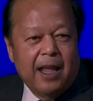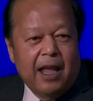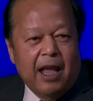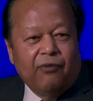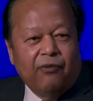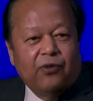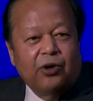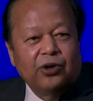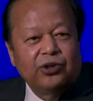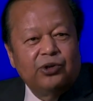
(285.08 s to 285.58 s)

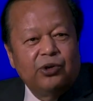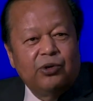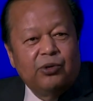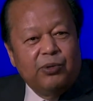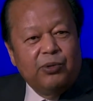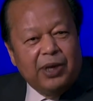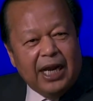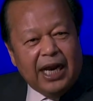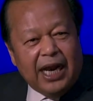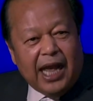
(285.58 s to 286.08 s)
Of course, you
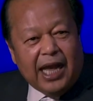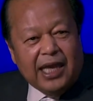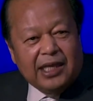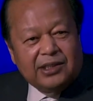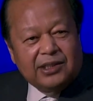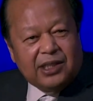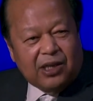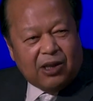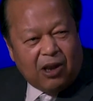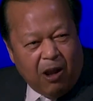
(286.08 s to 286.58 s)

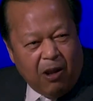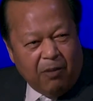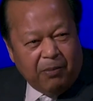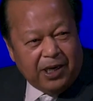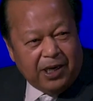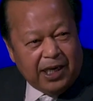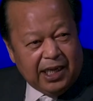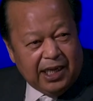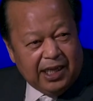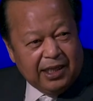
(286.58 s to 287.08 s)
realize the
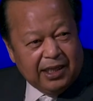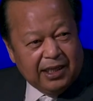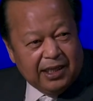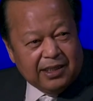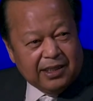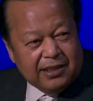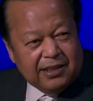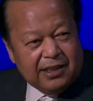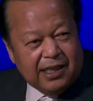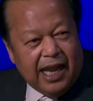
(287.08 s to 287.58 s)
comedy in
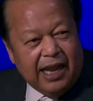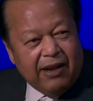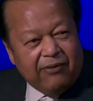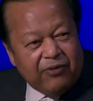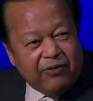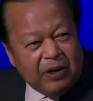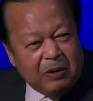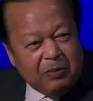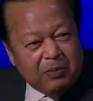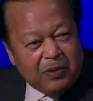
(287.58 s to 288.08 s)
this.
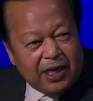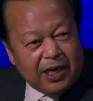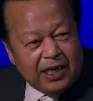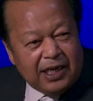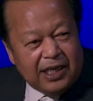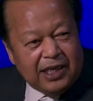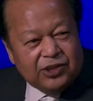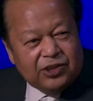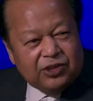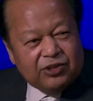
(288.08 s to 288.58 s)
Everybody
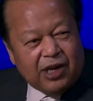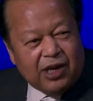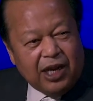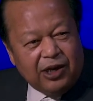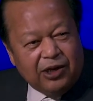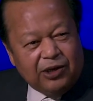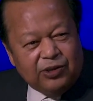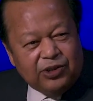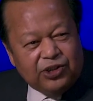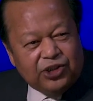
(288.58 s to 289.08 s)
is
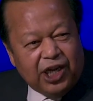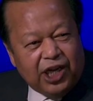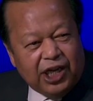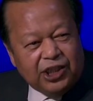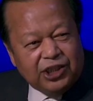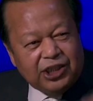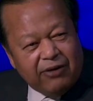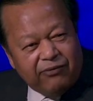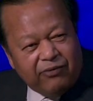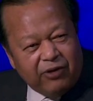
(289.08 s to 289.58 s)
trying to
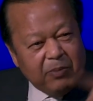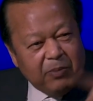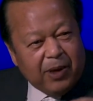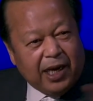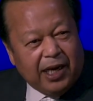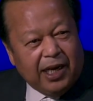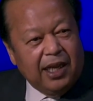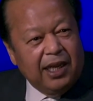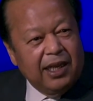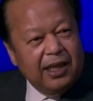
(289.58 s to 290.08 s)
change
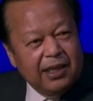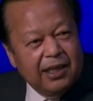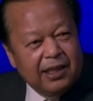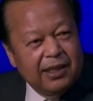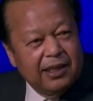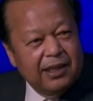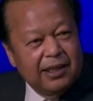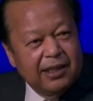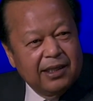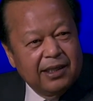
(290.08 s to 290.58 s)
everybody.
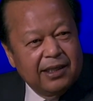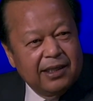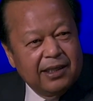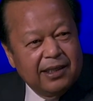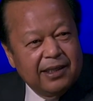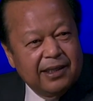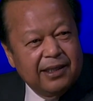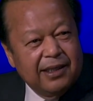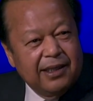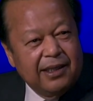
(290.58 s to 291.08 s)

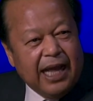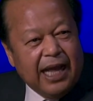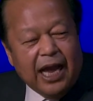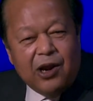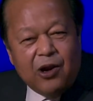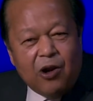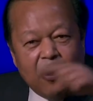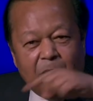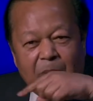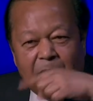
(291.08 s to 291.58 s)

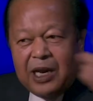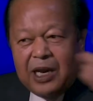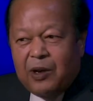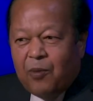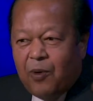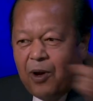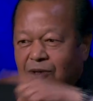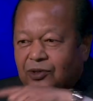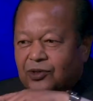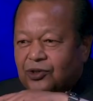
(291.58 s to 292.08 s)
And nobody
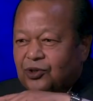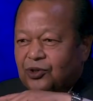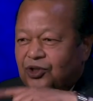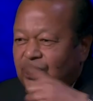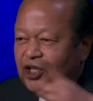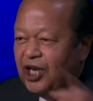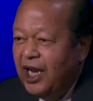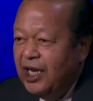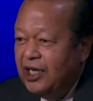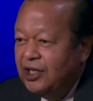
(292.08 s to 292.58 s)
wants to
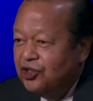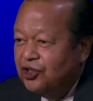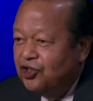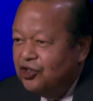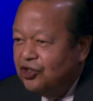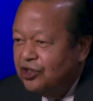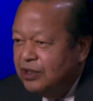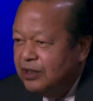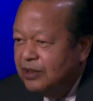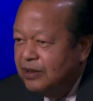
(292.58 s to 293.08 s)

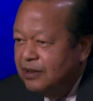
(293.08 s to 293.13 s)
change.